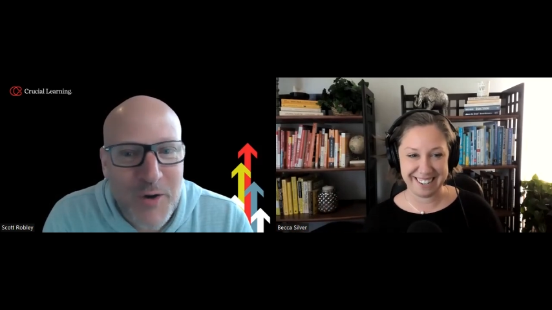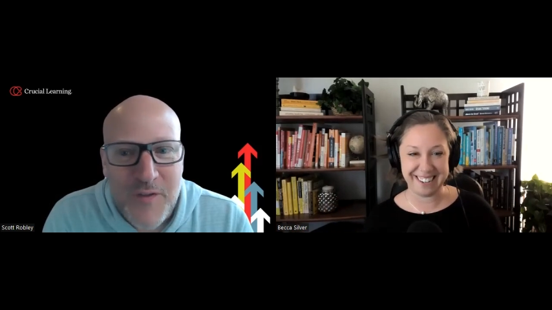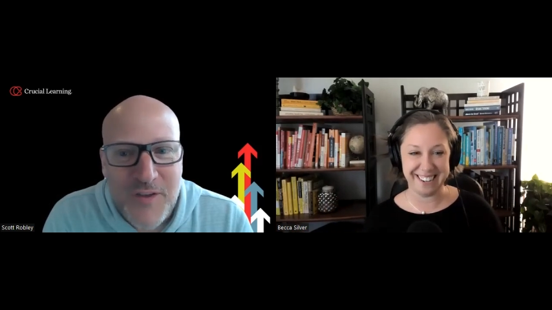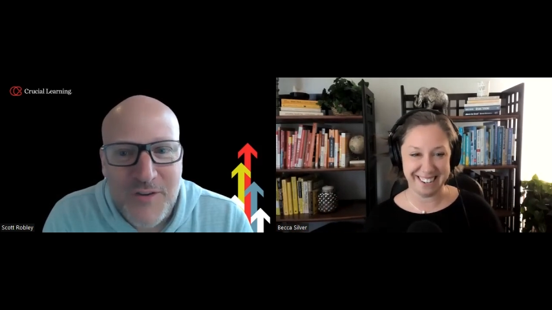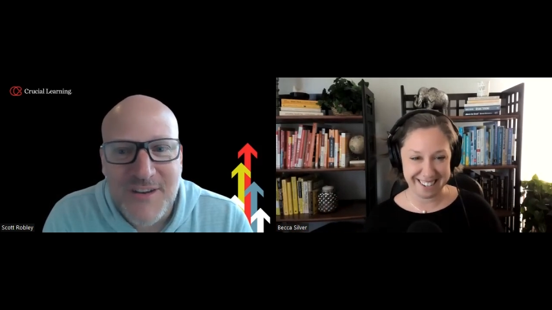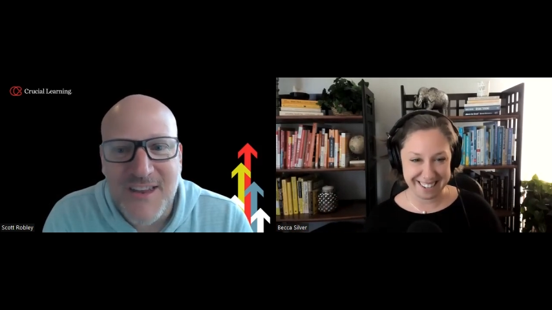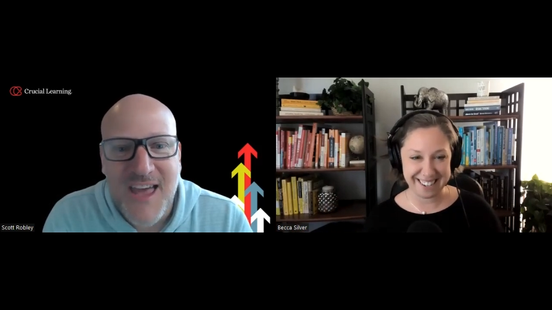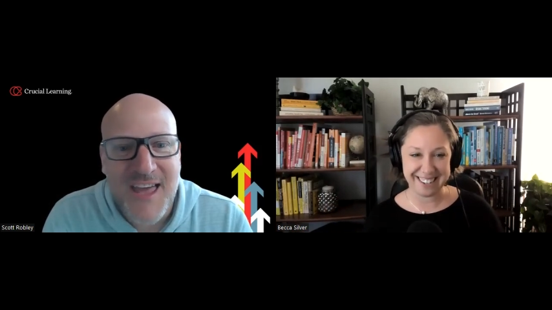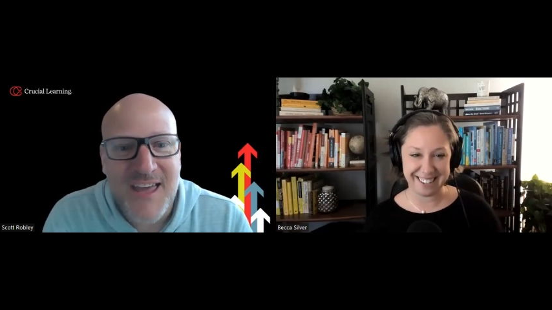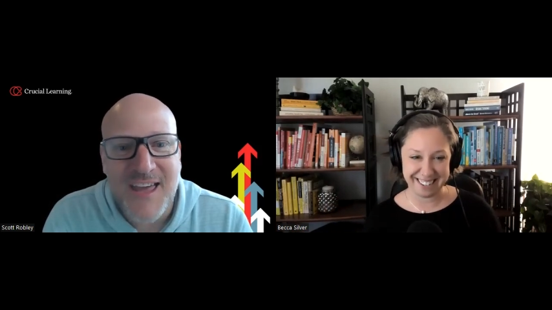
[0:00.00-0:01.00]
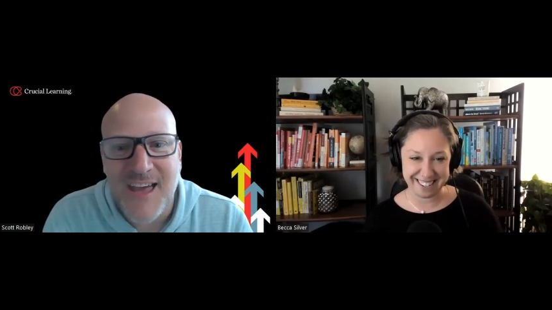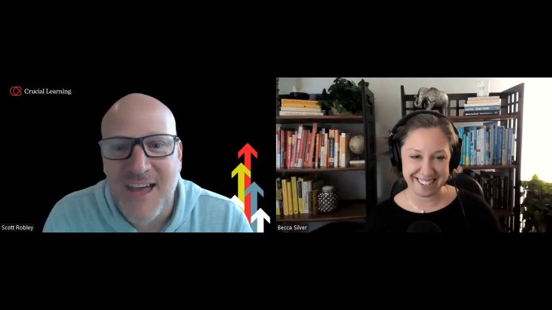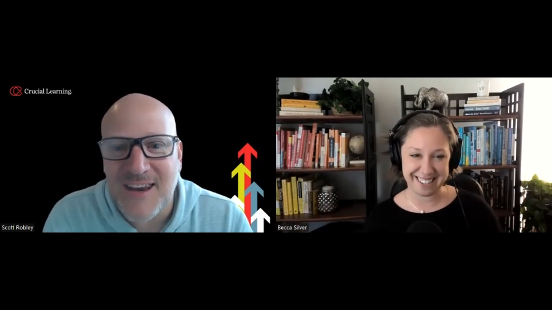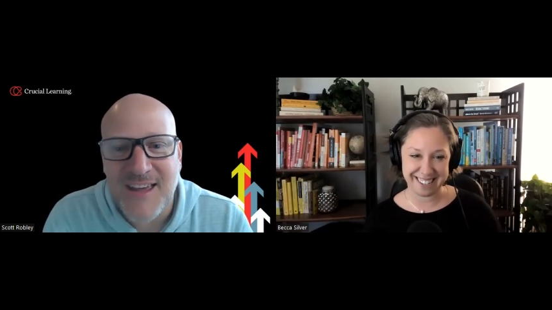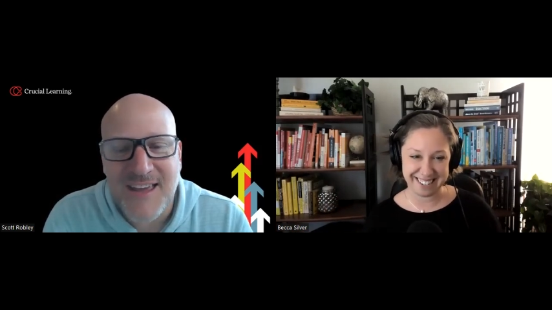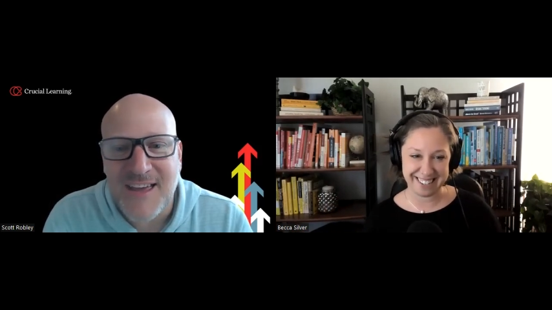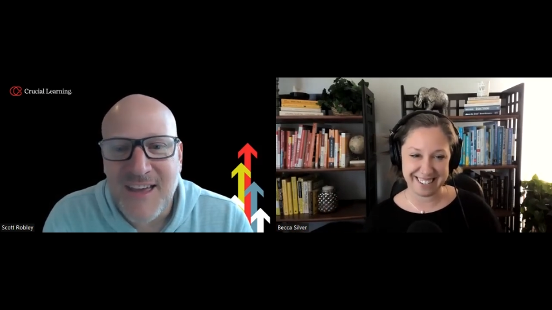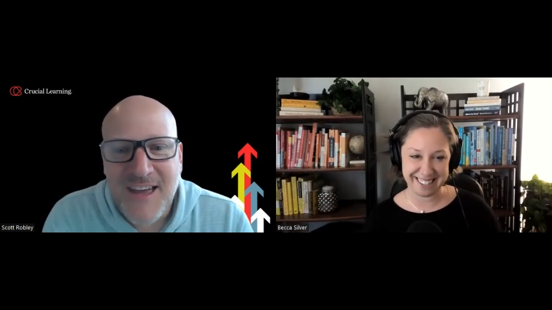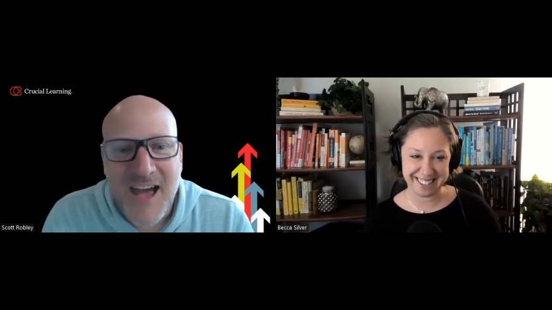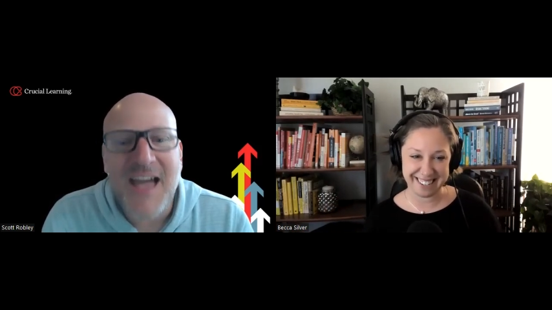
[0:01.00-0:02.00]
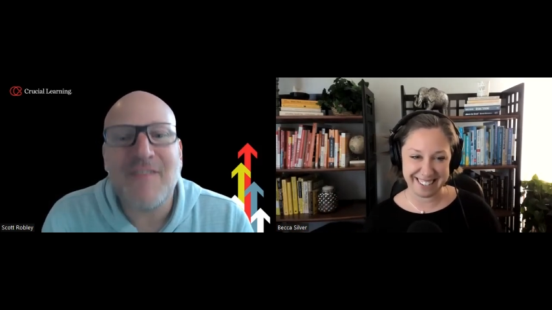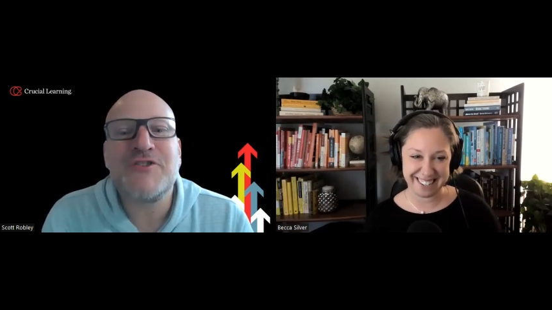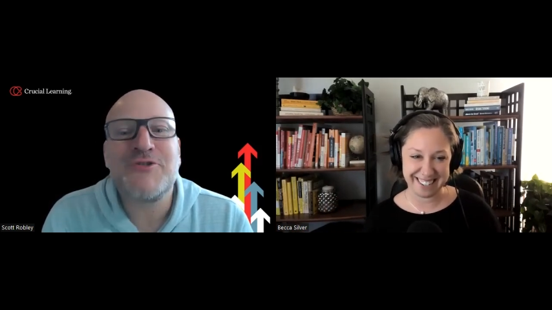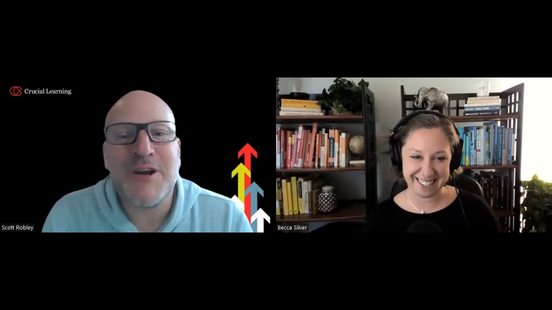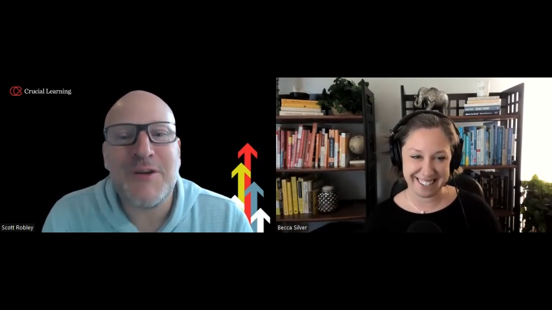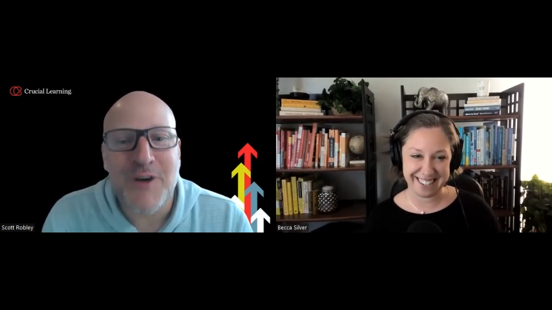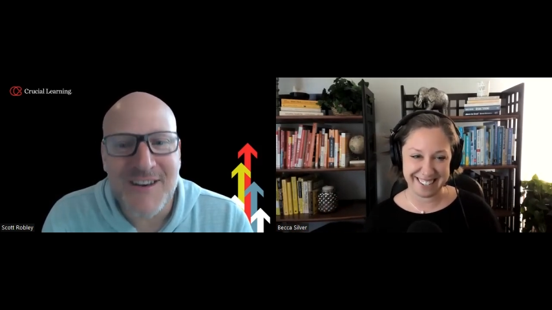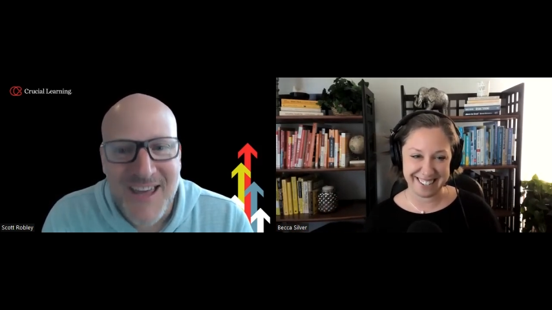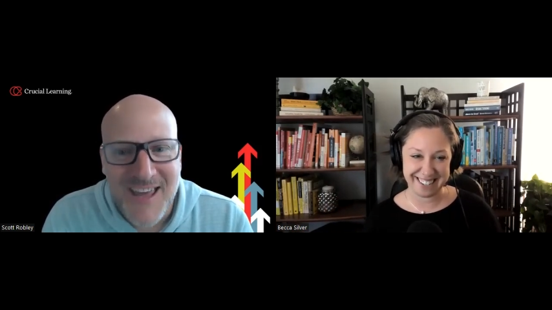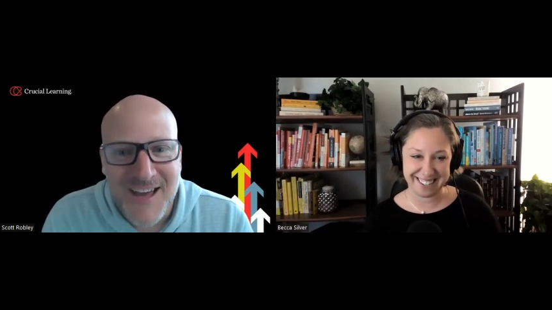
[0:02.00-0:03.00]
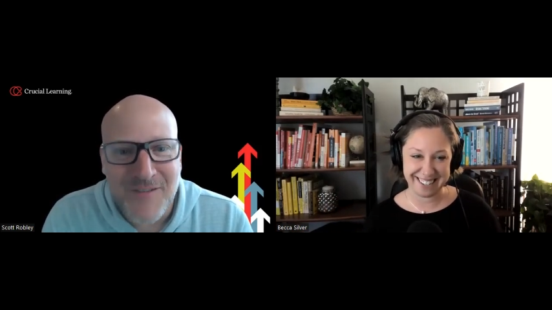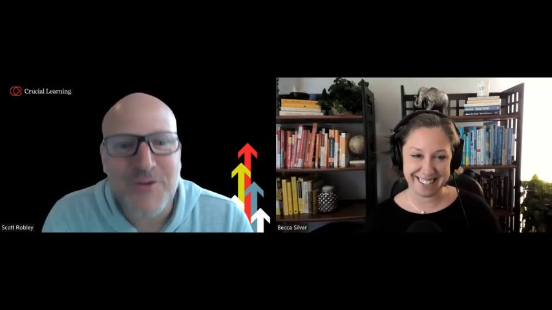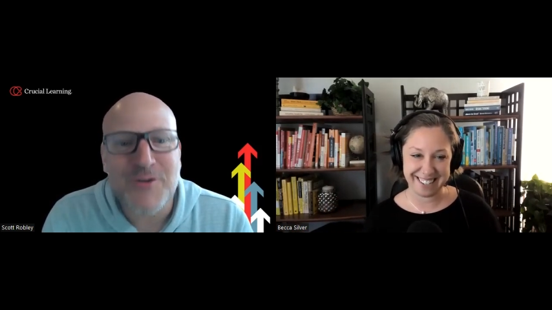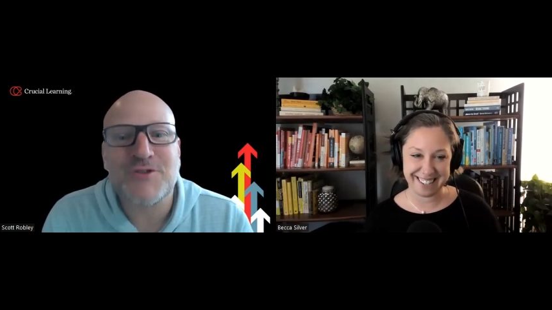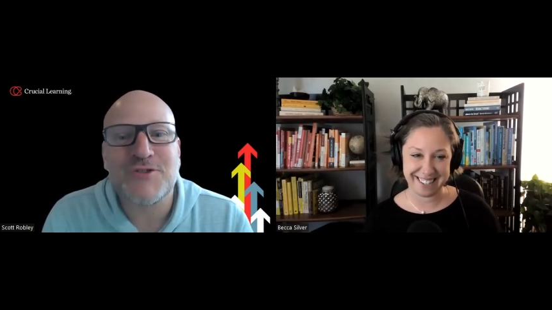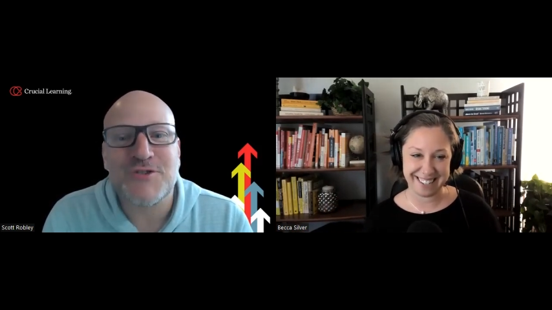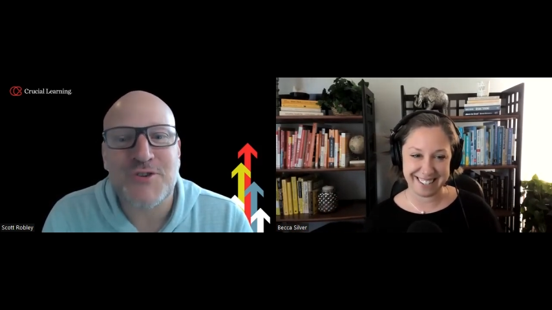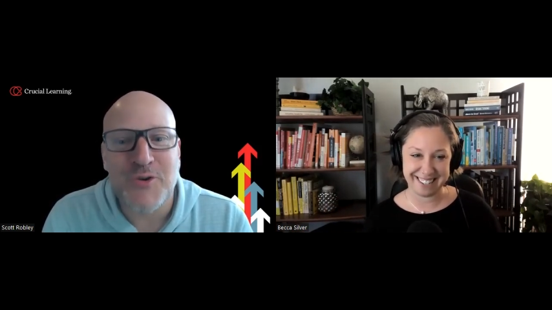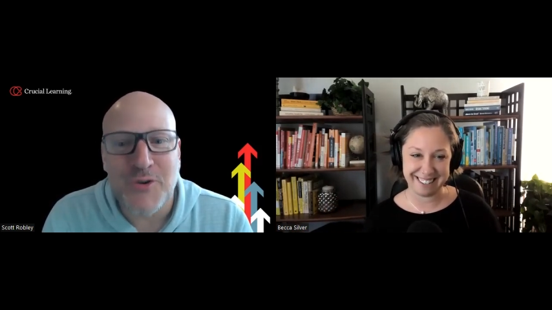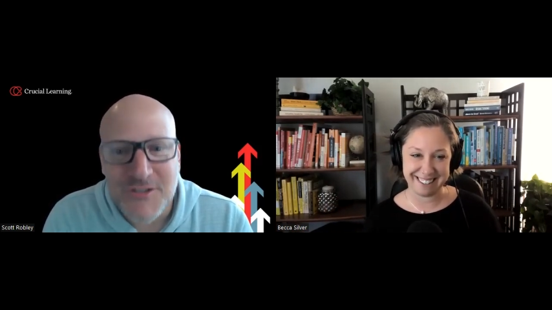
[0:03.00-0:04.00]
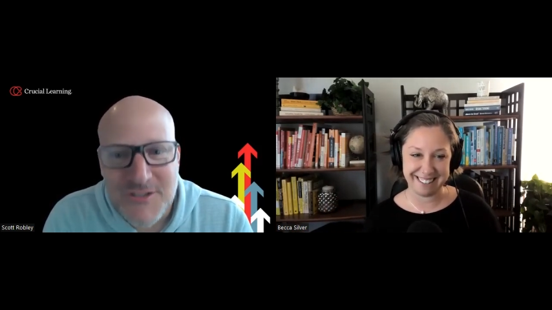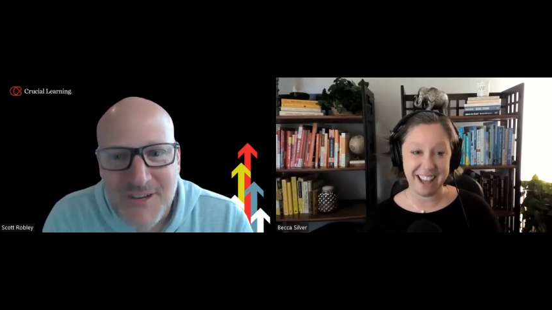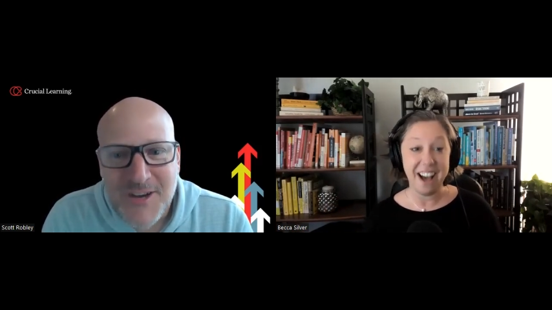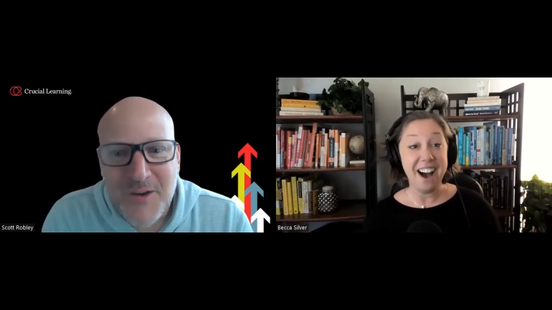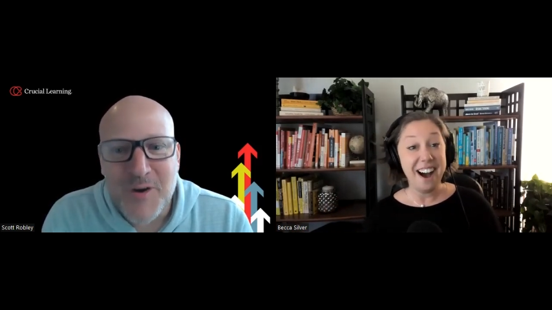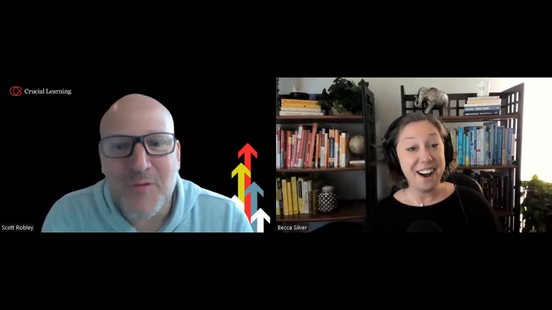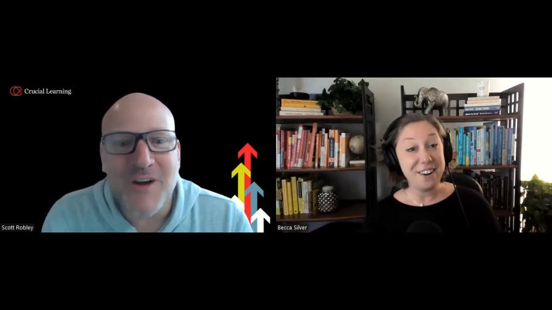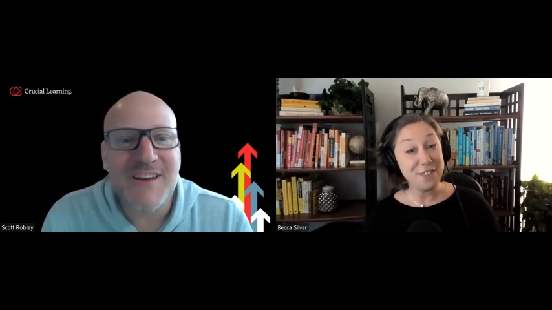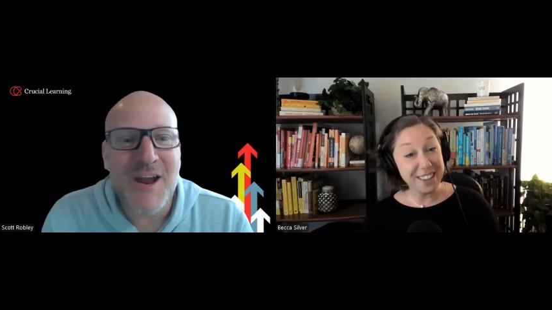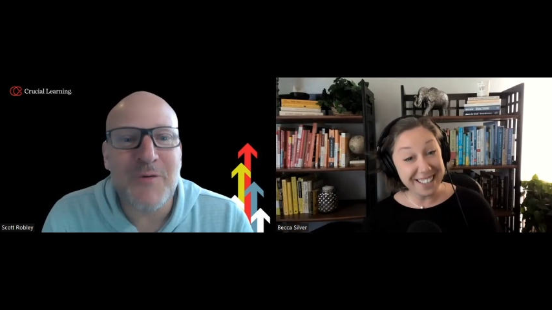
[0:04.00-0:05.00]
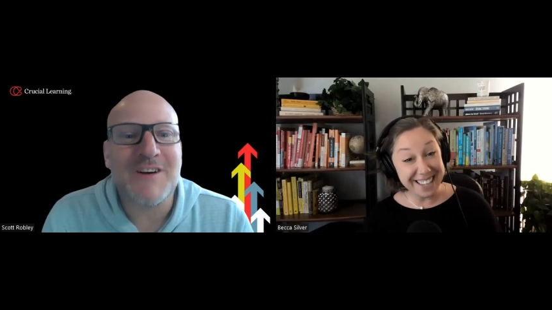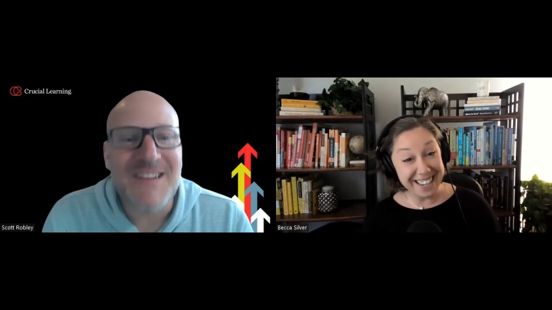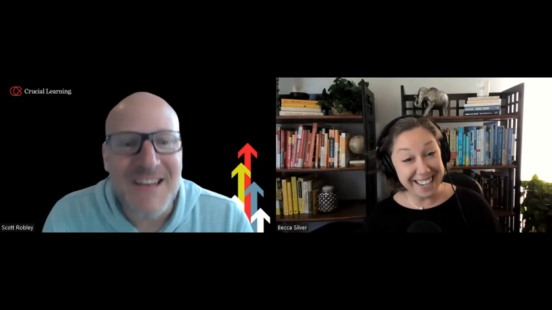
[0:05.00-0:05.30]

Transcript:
Speaker 1: with you today. And uh, I have a dream one day of crucial schools where one day mm, we're really?